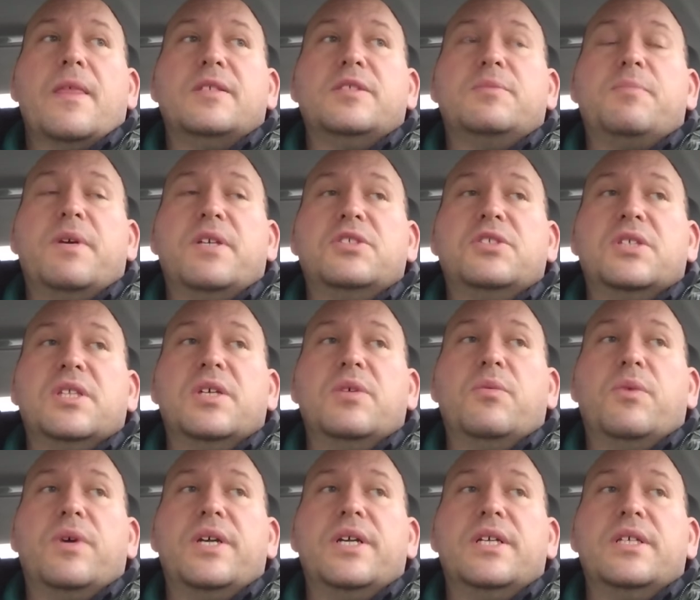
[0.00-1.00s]
especially
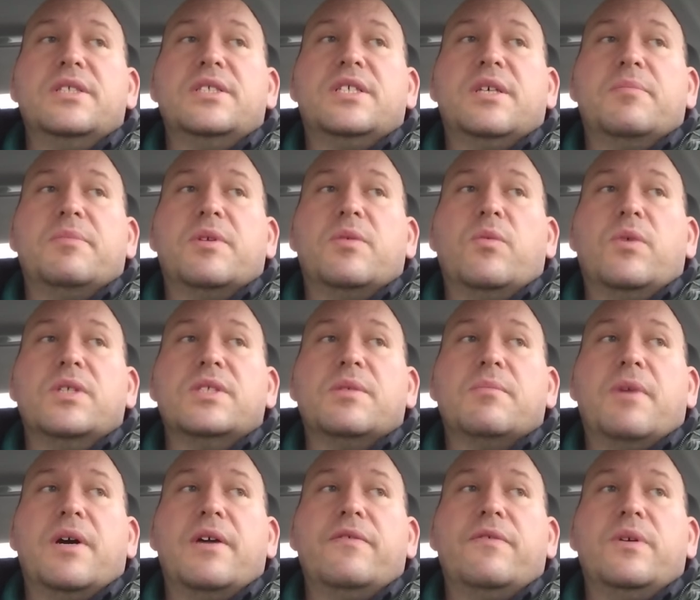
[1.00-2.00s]
when something
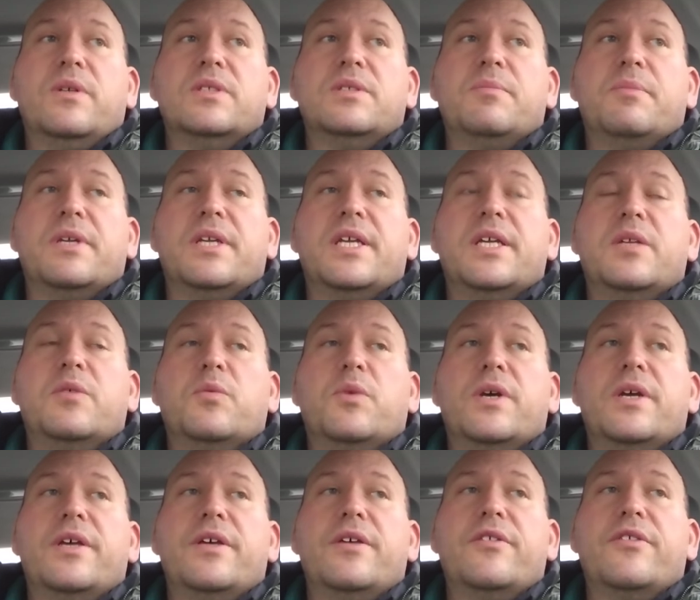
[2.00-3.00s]
wasn't my fault to begin
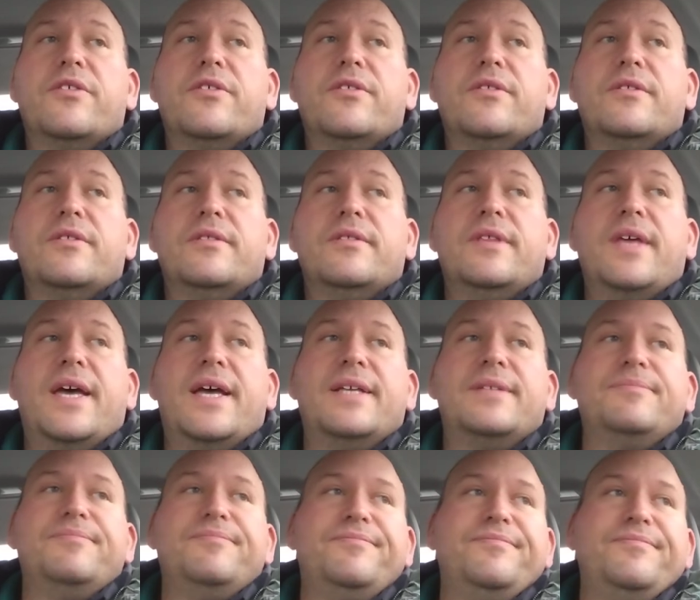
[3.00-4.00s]
with. That